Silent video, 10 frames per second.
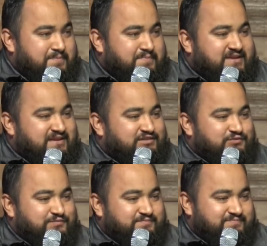
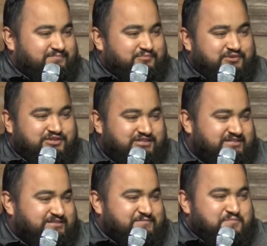because we're
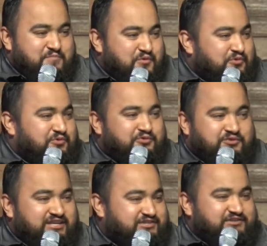just mortal
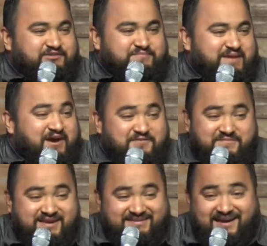creatures bound
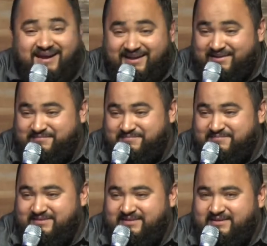by time.
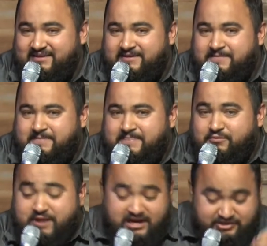
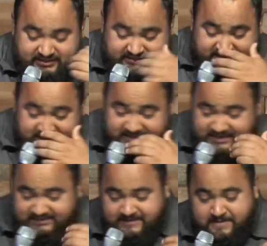We actually see
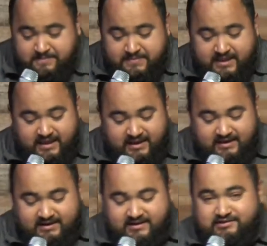this
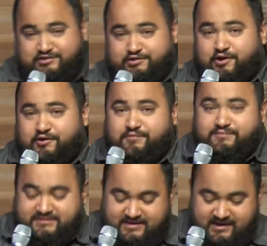in
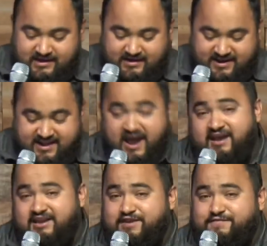Psalms
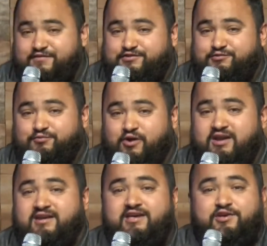90, verse
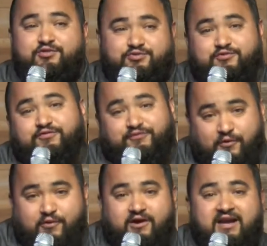1 through
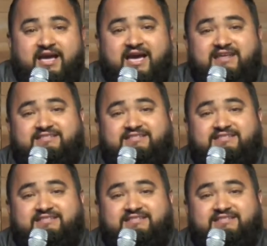4. And it